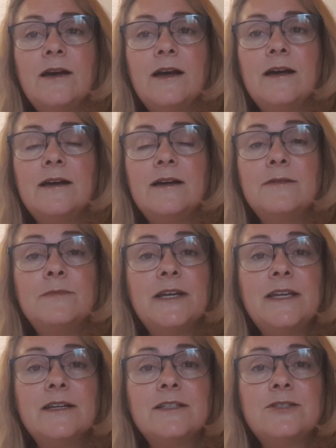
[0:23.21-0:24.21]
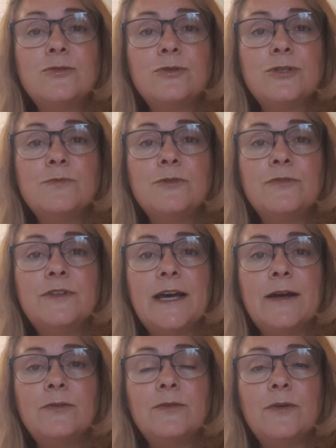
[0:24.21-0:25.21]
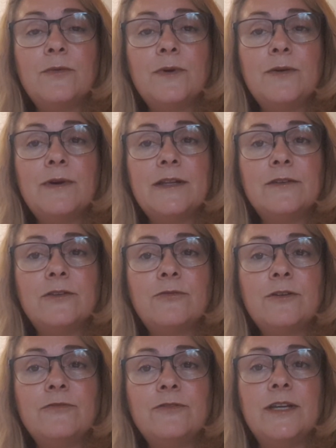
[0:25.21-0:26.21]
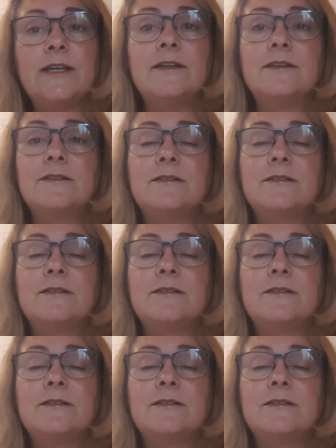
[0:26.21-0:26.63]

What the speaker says: My youngest daughter moved out and we went thrifting.